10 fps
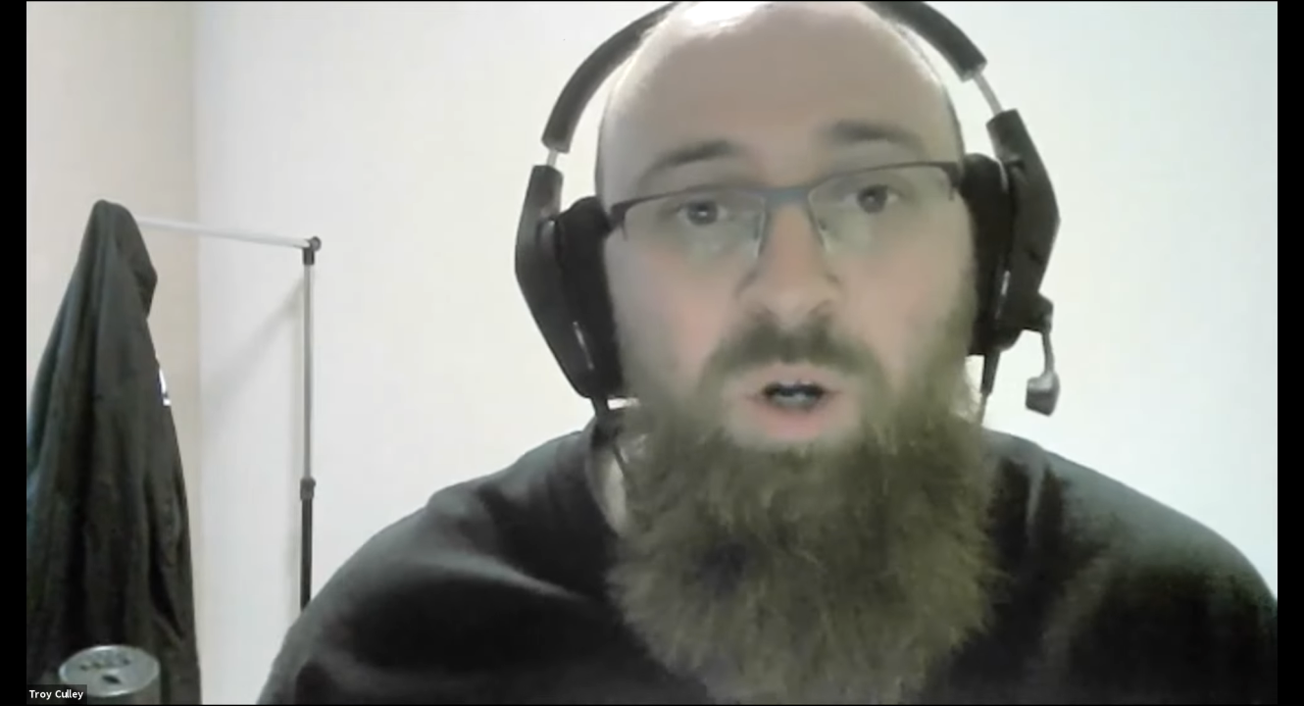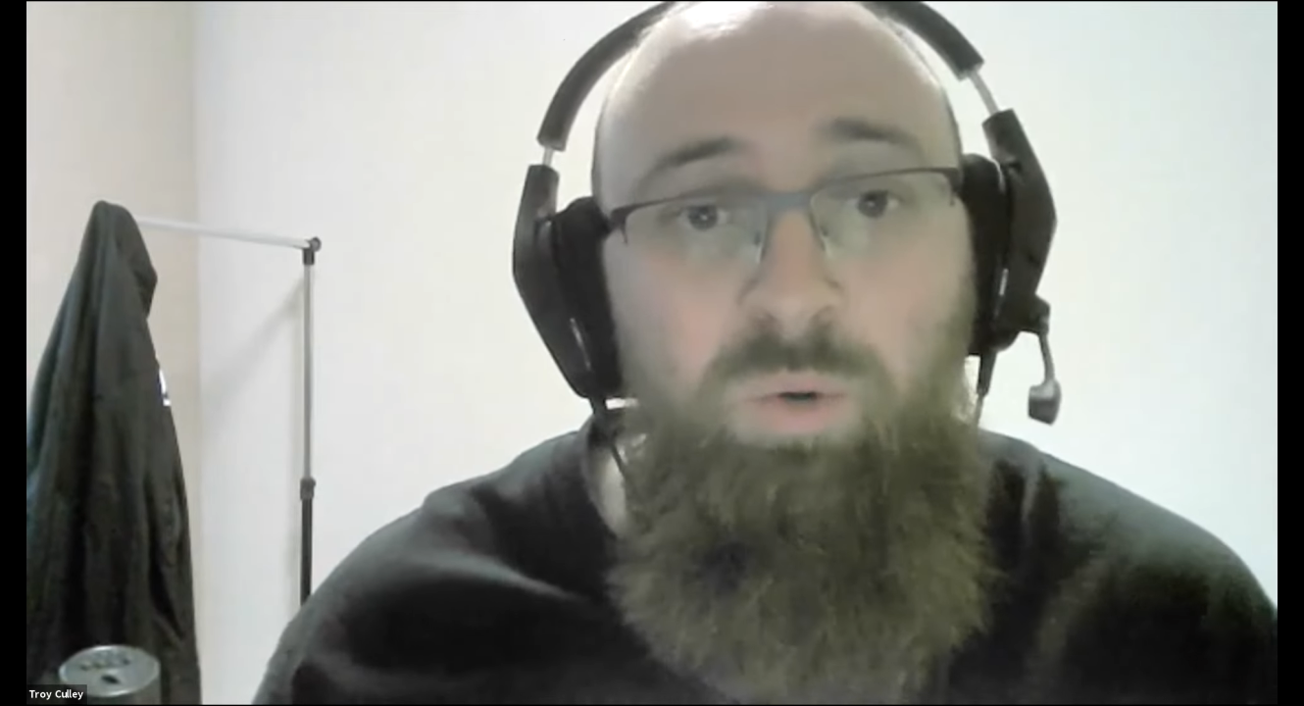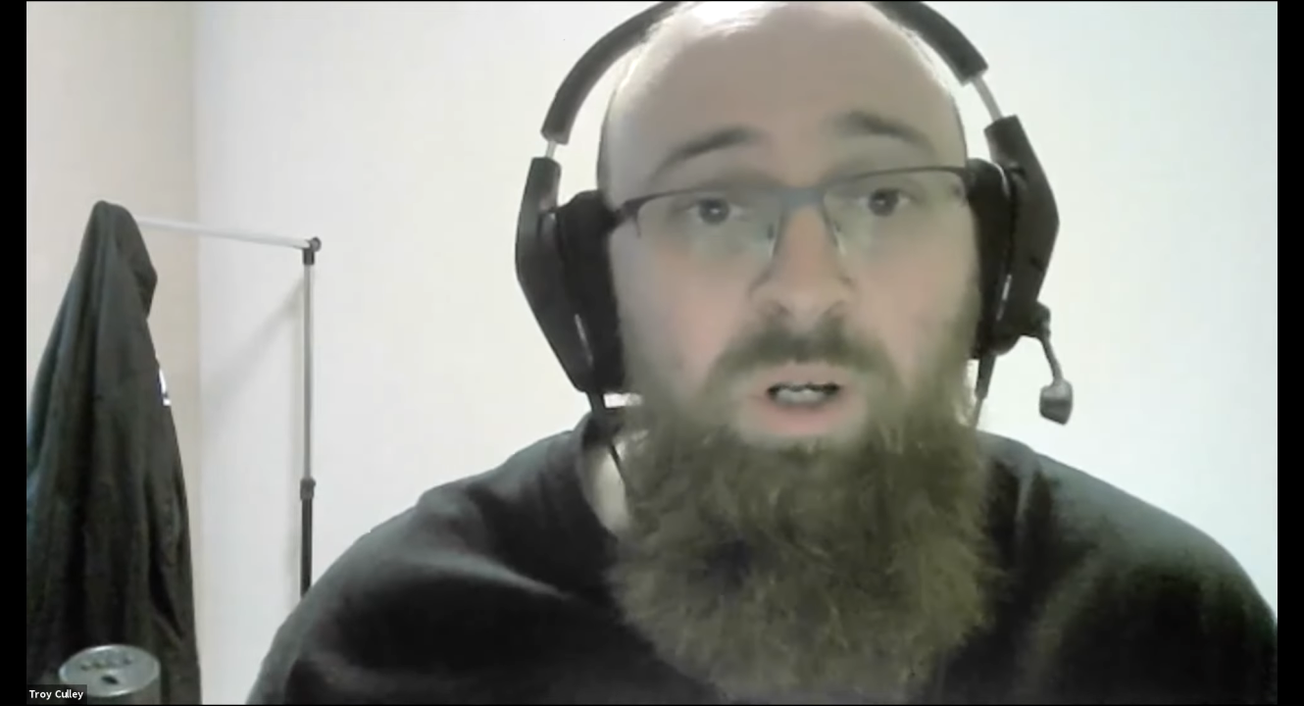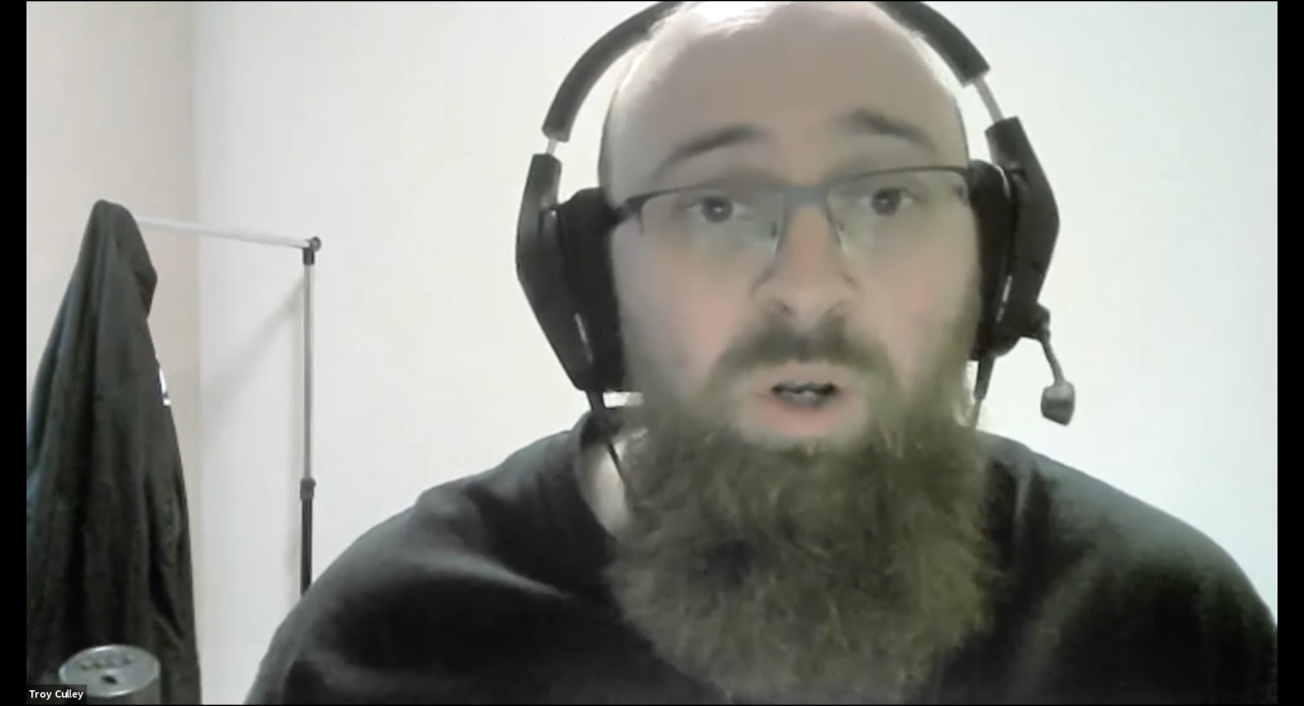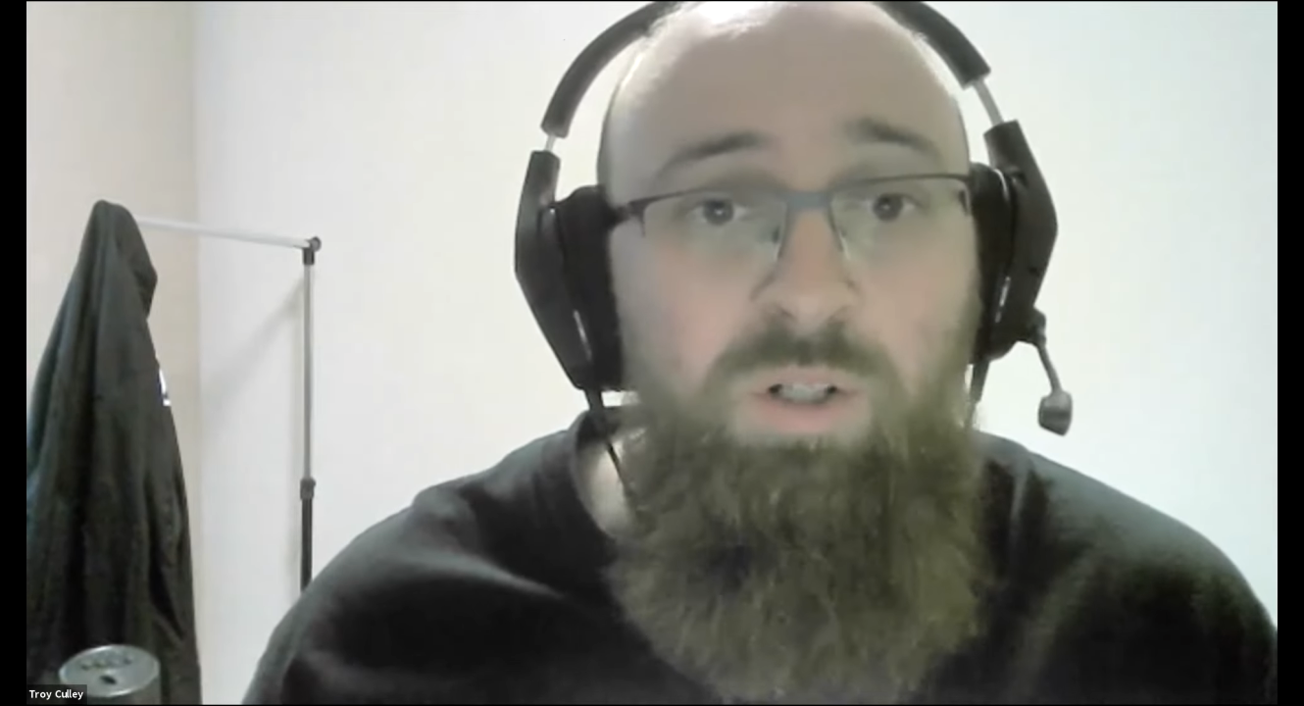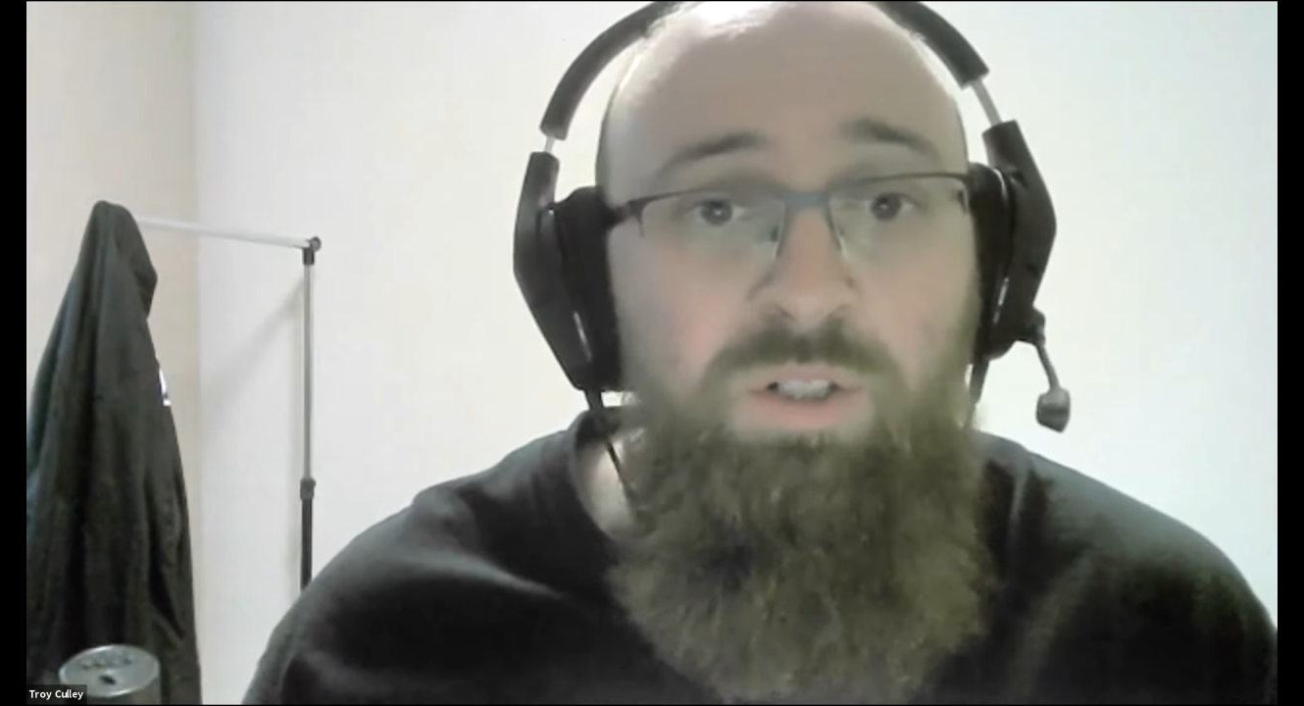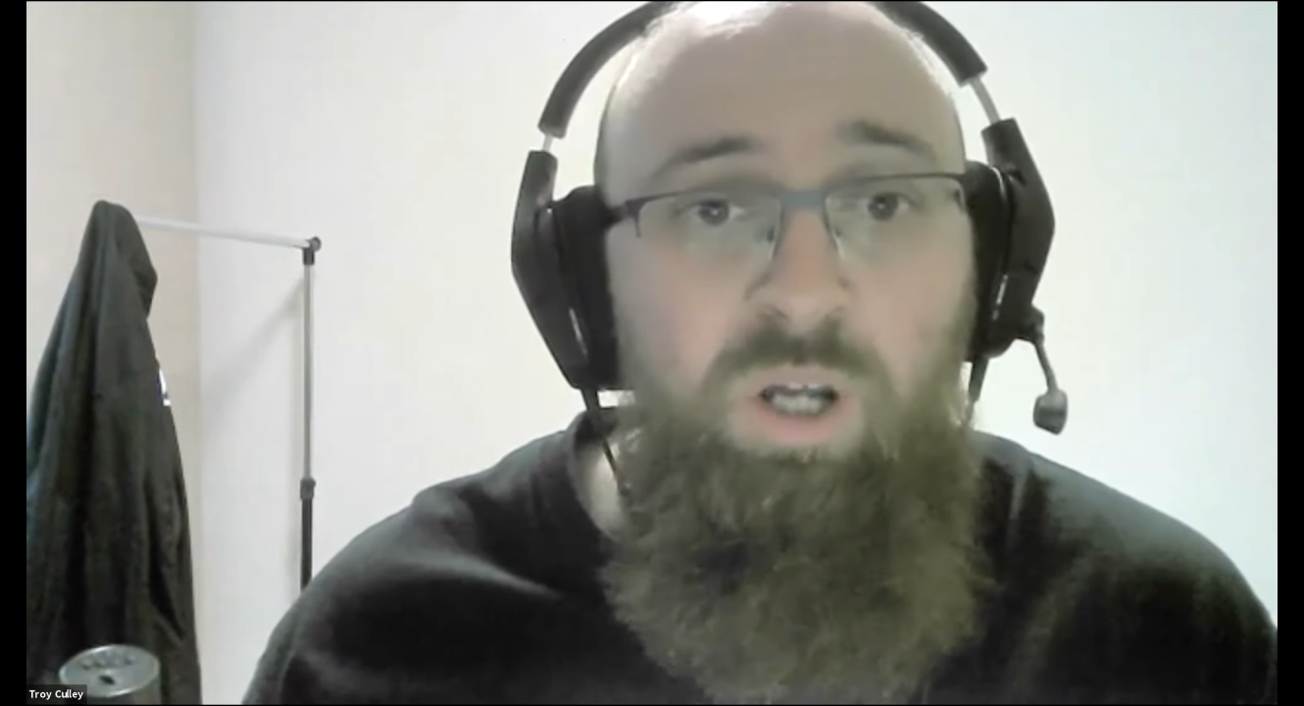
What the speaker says: only loss